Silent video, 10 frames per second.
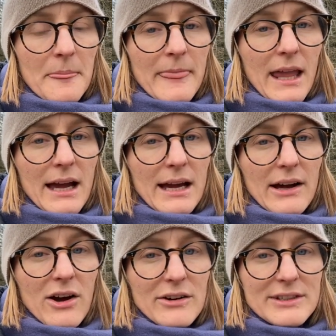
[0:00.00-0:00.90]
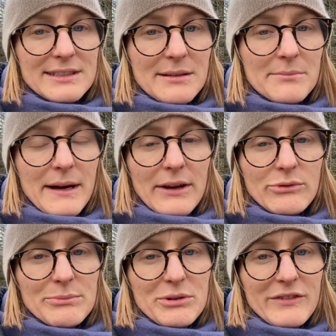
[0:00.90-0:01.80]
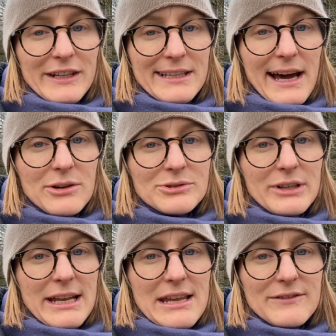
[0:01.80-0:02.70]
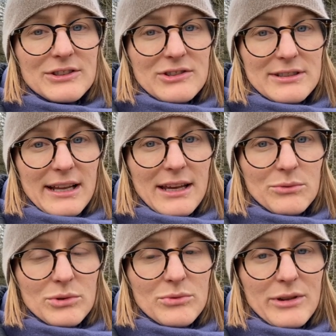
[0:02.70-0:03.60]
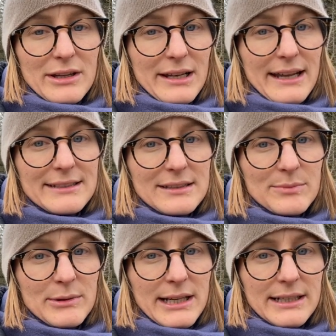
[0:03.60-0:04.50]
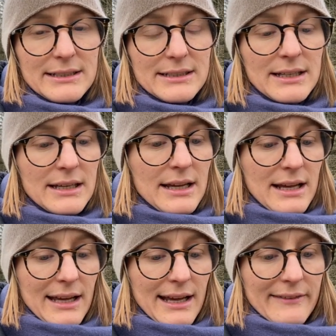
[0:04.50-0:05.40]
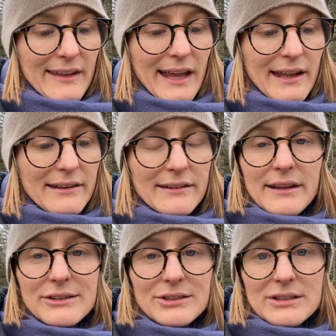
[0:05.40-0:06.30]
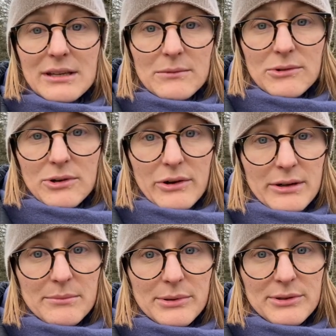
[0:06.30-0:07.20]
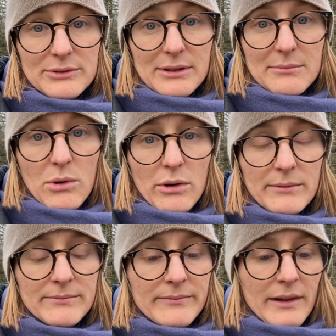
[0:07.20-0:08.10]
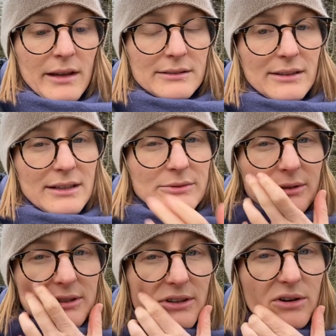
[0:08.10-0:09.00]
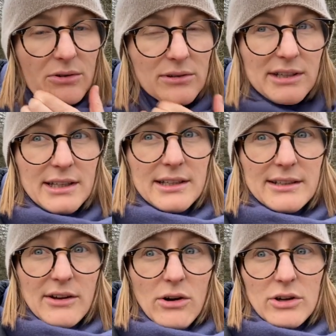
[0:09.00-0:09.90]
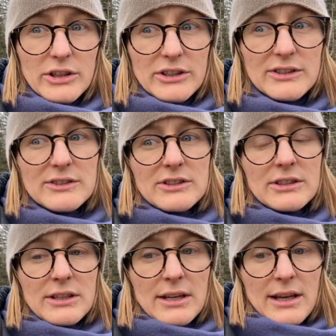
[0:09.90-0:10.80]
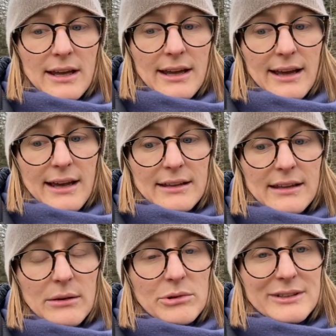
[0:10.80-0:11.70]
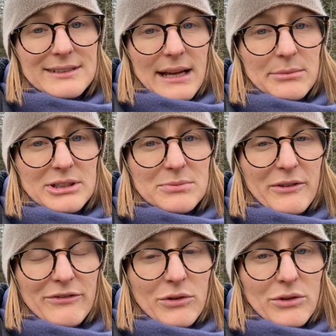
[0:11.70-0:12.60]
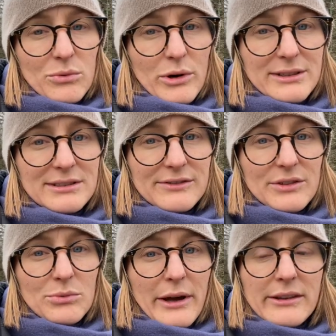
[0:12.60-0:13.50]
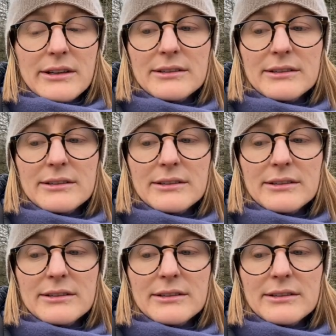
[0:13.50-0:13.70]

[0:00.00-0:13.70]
I harvest them by removing the outer leaves, just like I would with a lettuce plant, and then they just keep growing and producing more. So these were sown in August, and they were established before the worst of the weather.